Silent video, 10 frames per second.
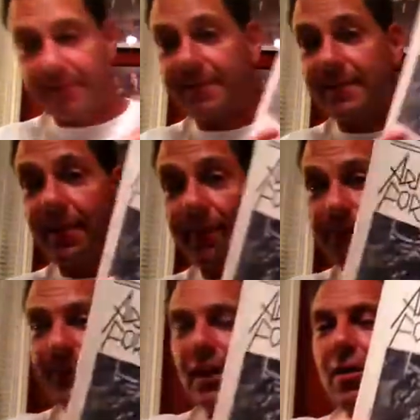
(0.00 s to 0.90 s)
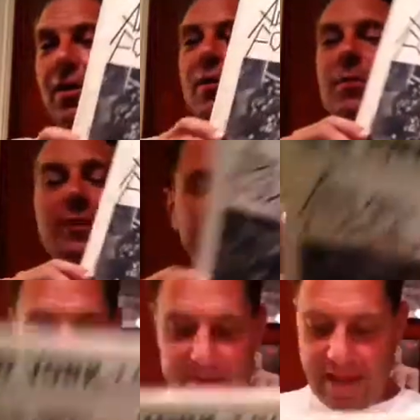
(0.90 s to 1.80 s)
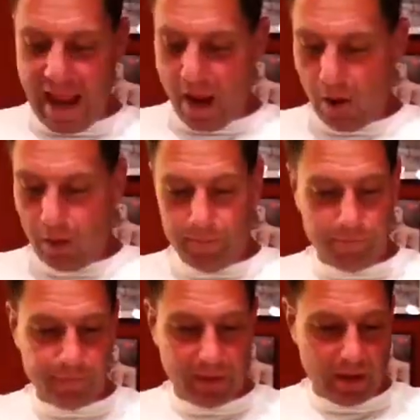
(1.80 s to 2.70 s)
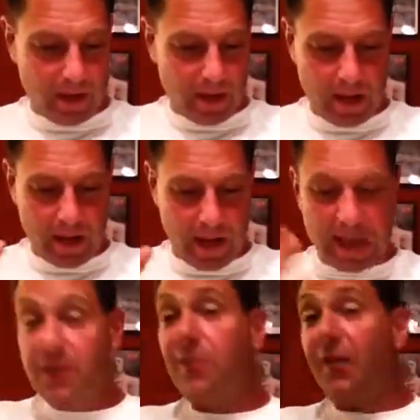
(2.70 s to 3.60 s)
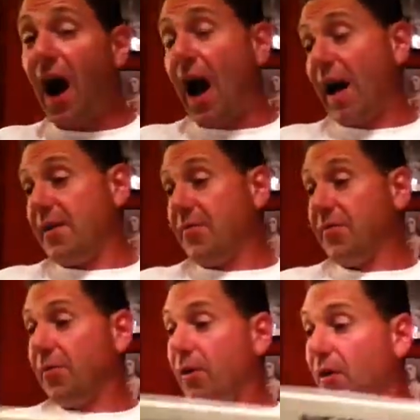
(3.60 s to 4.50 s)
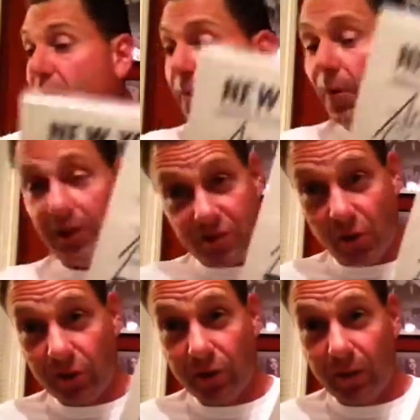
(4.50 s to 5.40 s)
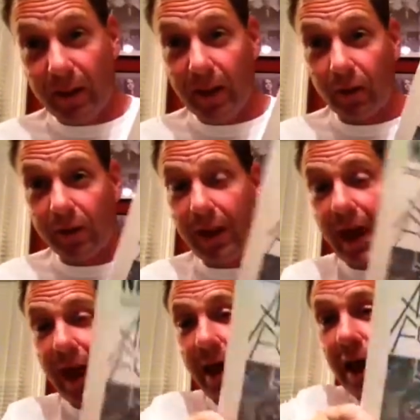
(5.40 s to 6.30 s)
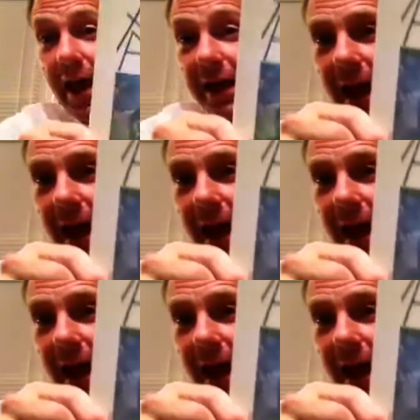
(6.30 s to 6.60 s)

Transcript: or something. Because this is now 85. But I showed you where they look there. And